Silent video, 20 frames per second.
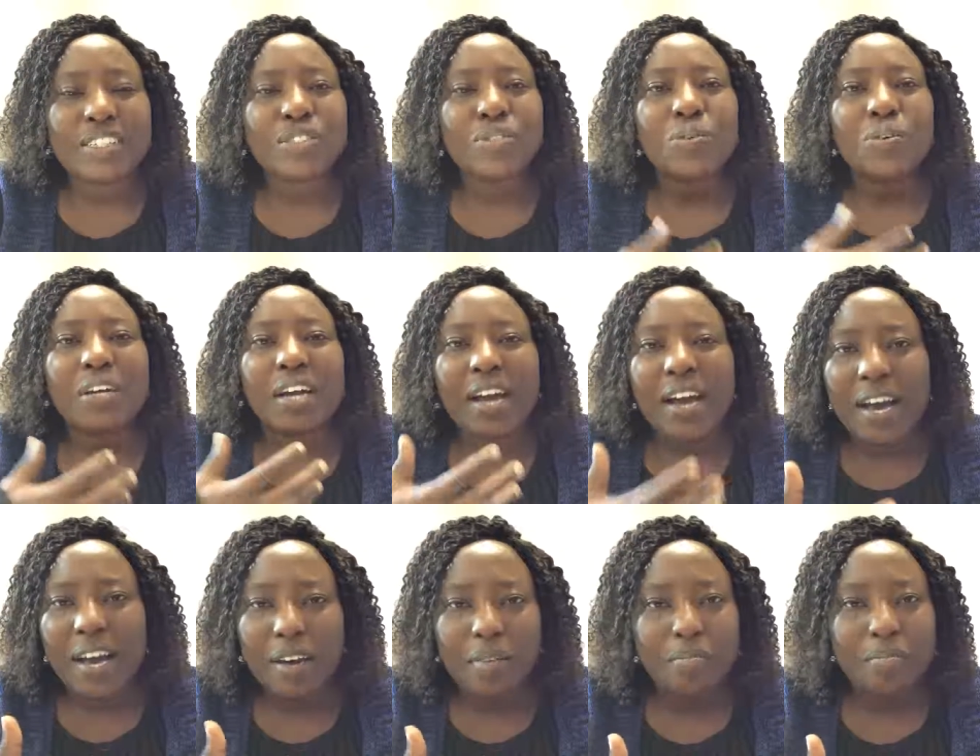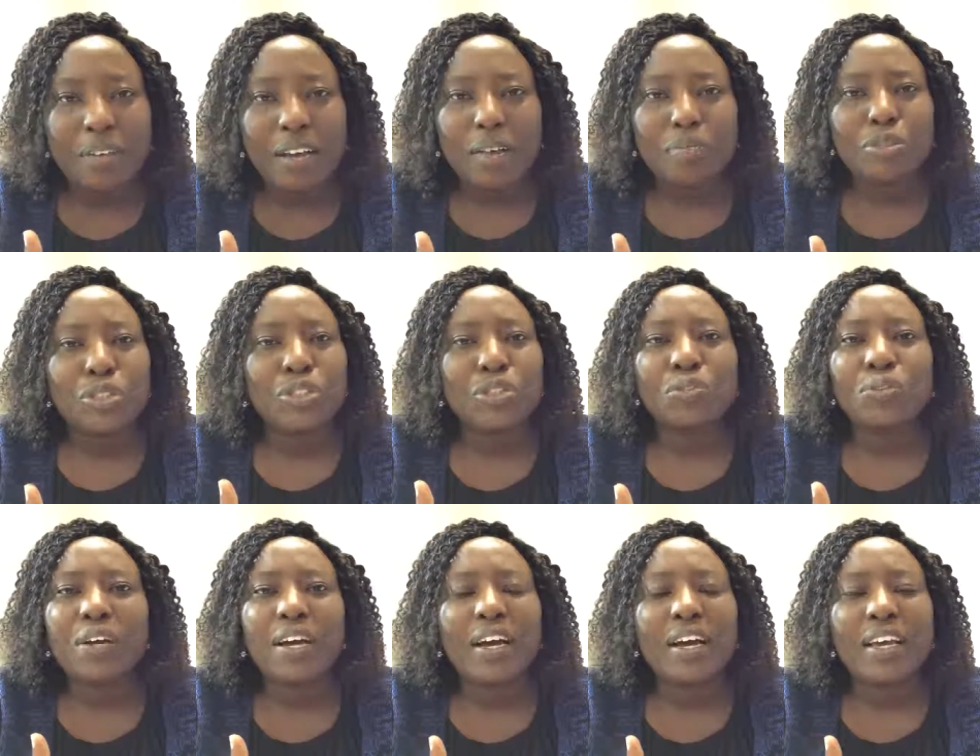So come, I'm
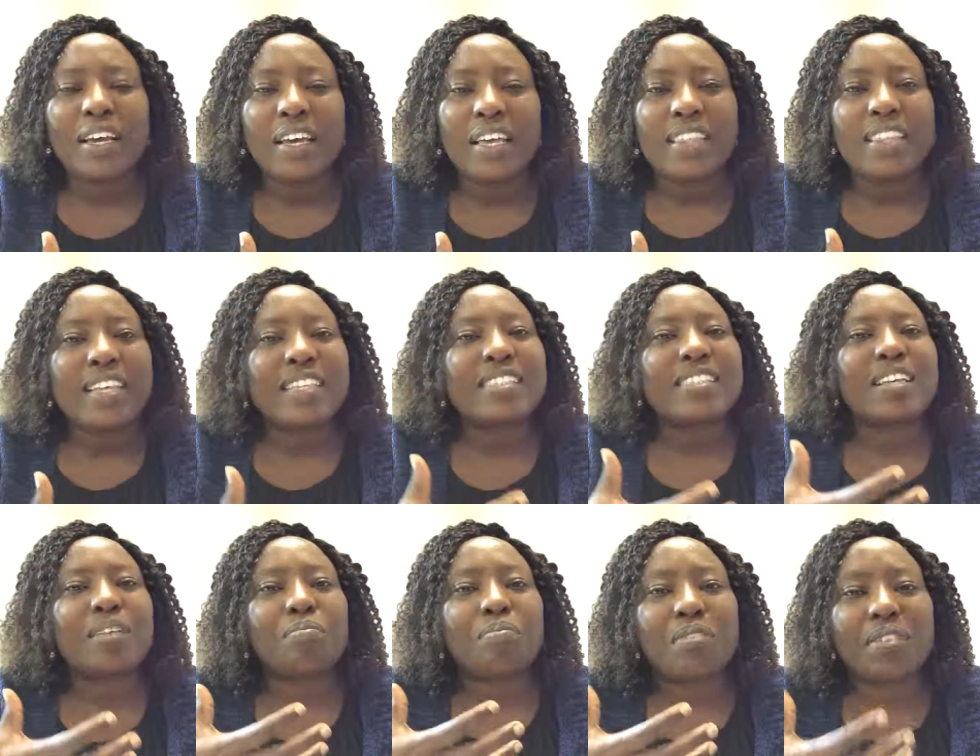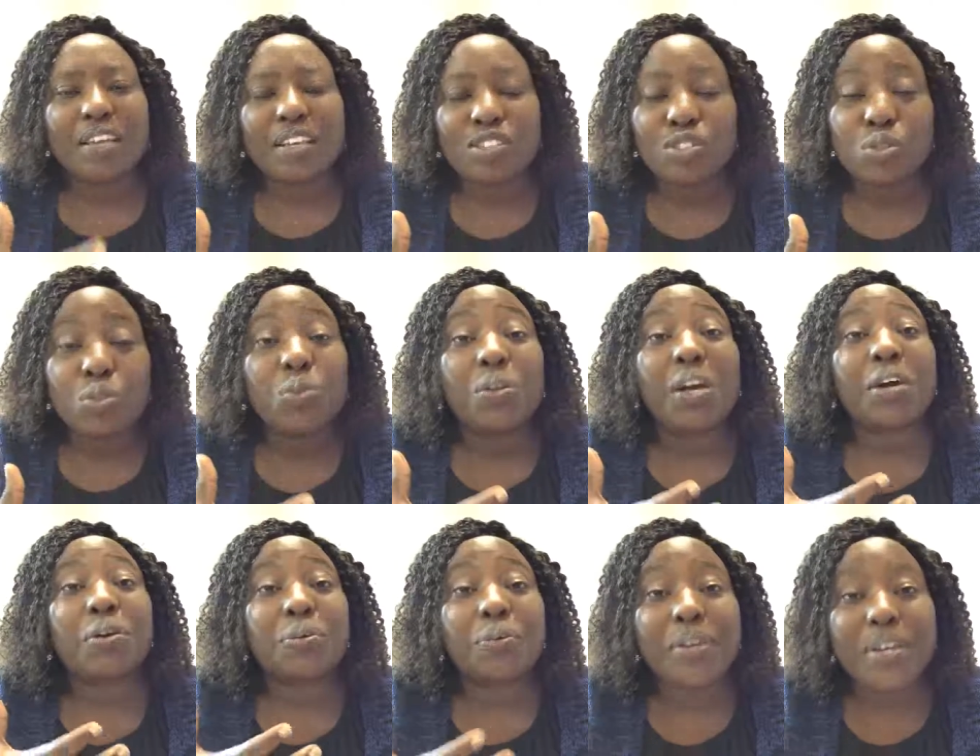sure there are some things
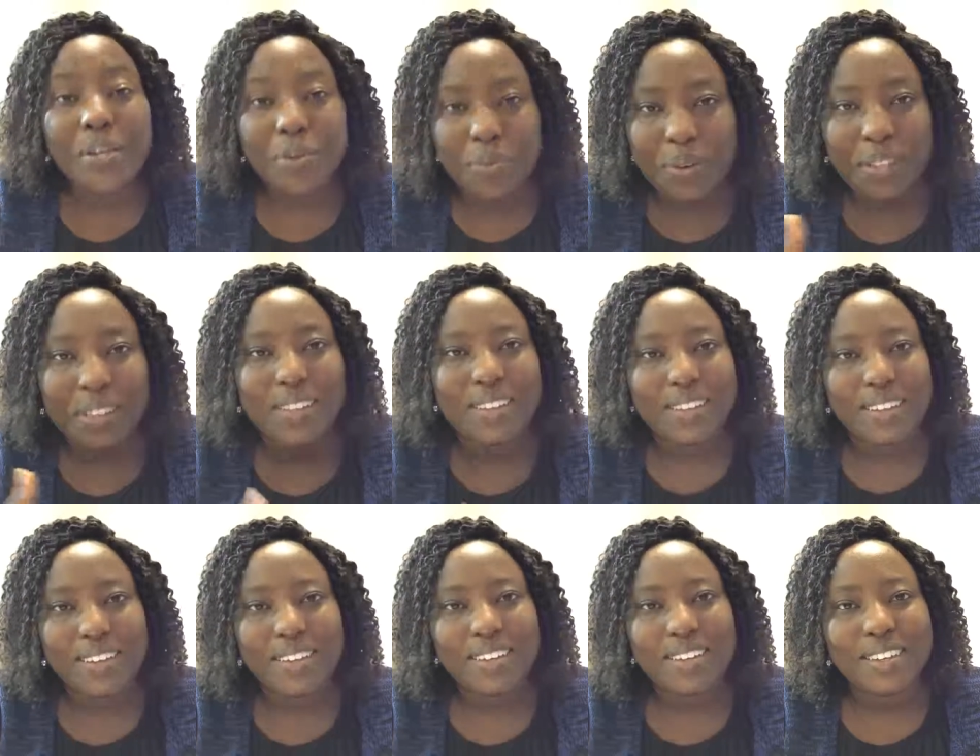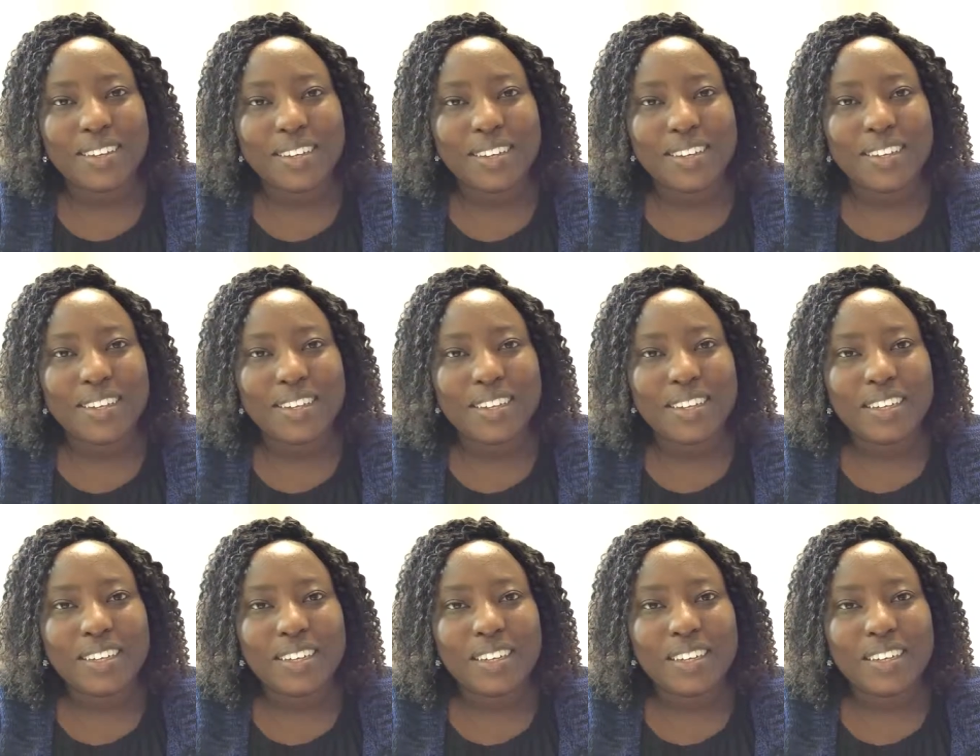you'll agree with,
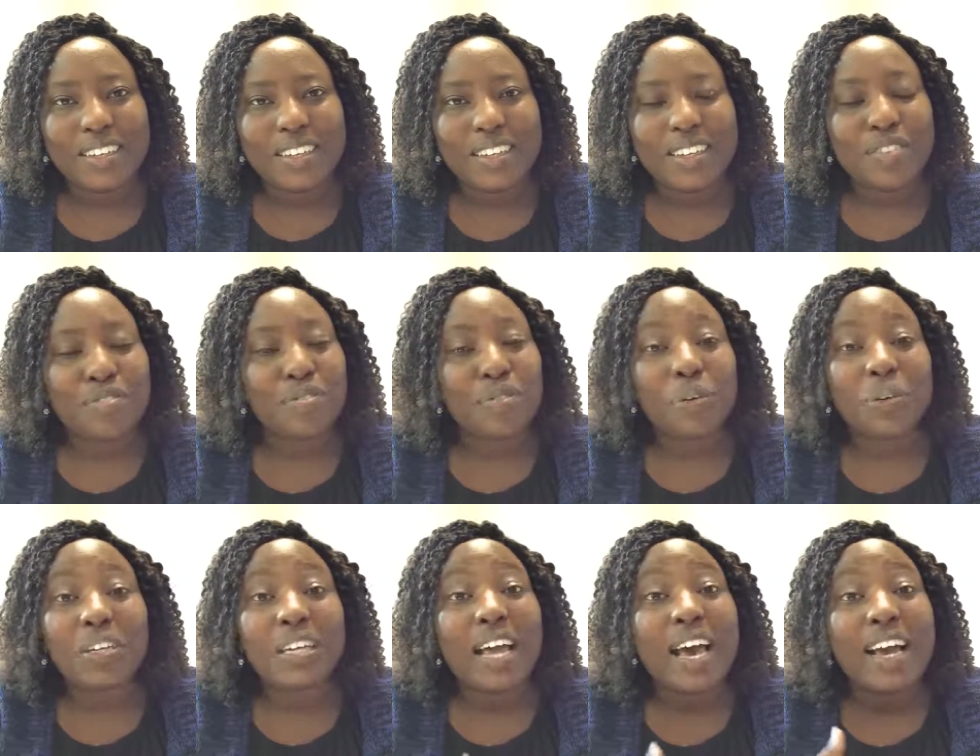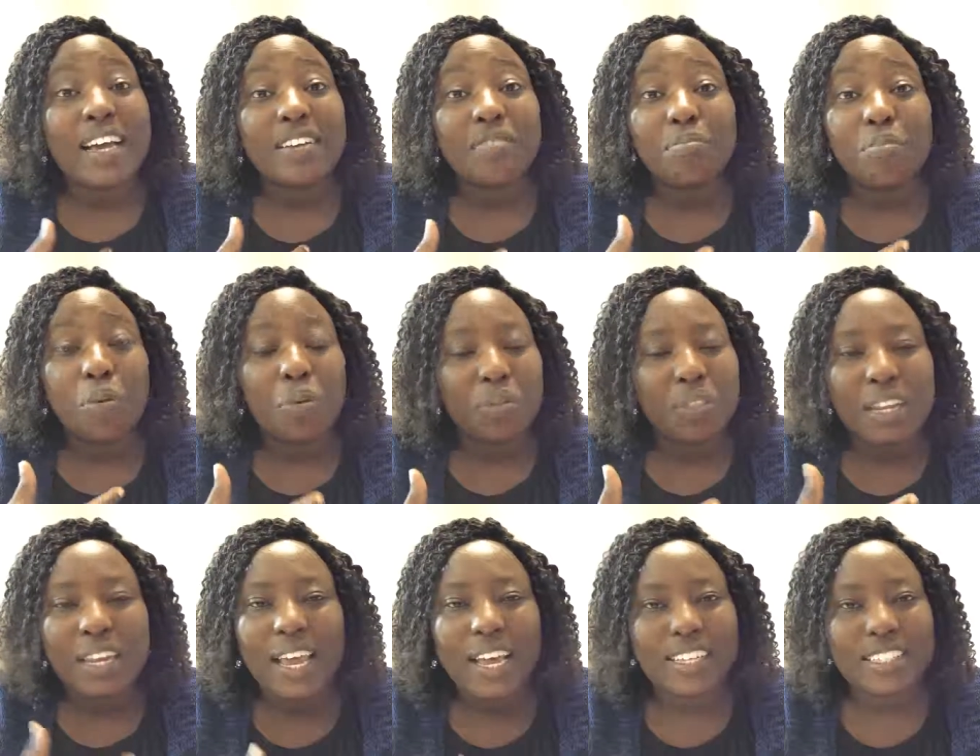if not now, more
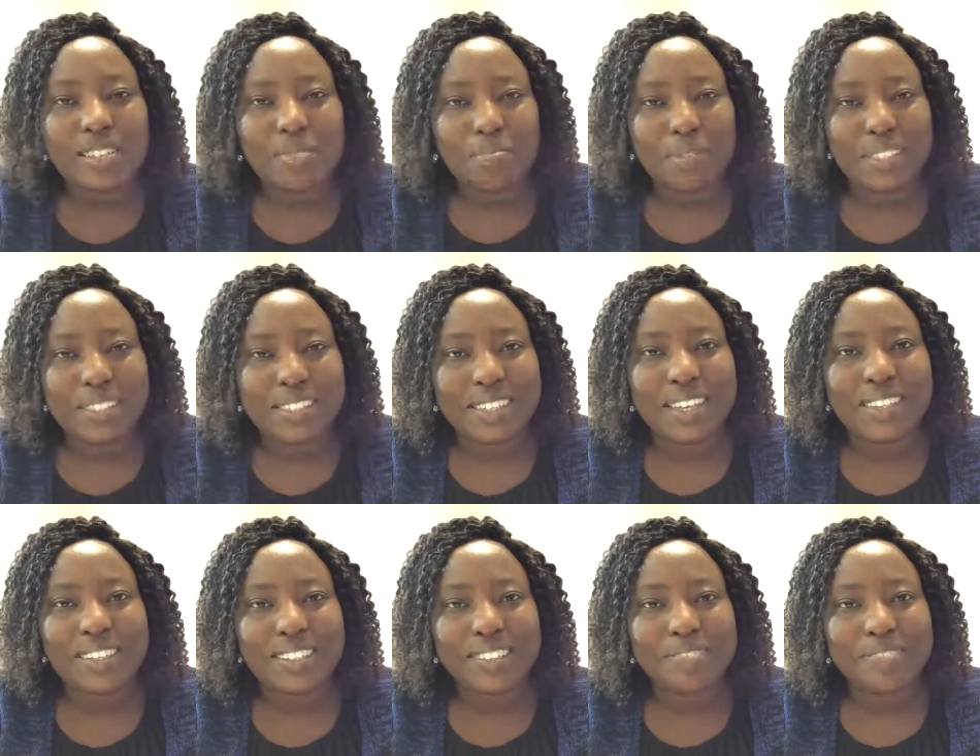than 90%.